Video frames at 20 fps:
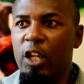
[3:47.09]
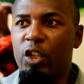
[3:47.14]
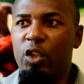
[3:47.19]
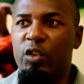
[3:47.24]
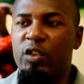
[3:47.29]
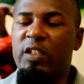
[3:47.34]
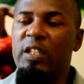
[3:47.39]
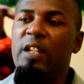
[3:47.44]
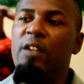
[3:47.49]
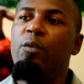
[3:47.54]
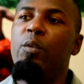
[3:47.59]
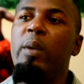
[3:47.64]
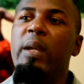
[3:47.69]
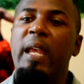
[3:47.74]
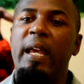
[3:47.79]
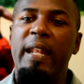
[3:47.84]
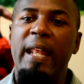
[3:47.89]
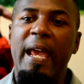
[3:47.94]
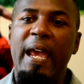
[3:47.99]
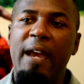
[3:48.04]
to see if we
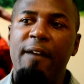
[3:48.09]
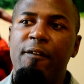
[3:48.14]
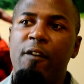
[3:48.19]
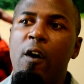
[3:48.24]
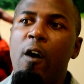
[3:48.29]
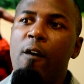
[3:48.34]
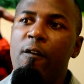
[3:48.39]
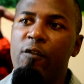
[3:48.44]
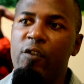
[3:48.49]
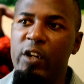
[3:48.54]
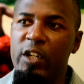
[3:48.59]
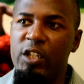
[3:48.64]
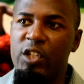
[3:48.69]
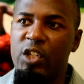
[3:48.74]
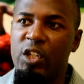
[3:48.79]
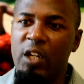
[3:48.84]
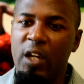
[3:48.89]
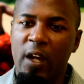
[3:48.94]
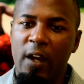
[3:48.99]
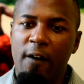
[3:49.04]
can have coverage
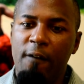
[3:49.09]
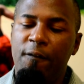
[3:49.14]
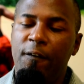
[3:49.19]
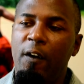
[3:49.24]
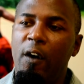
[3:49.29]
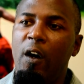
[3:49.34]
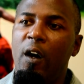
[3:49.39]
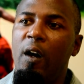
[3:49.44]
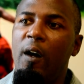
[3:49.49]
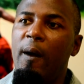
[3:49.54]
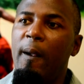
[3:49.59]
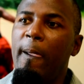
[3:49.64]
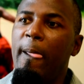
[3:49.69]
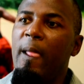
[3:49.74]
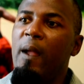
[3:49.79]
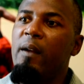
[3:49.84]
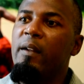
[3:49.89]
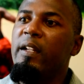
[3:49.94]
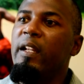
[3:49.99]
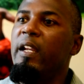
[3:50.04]
for
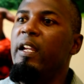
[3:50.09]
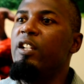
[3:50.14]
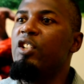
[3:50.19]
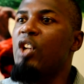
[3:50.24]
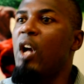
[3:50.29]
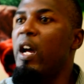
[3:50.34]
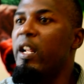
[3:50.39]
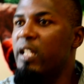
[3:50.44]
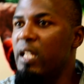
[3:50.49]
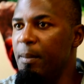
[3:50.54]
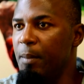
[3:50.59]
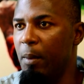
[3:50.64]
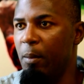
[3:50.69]
the John T.